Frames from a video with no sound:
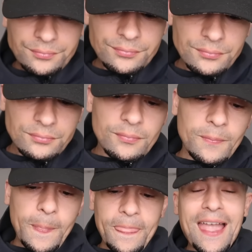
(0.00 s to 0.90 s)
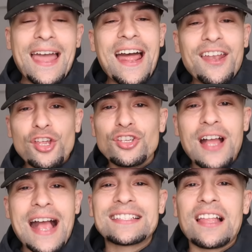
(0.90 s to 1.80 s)
And I know you
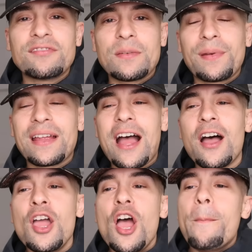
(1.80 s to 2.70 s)
guys love to bring up,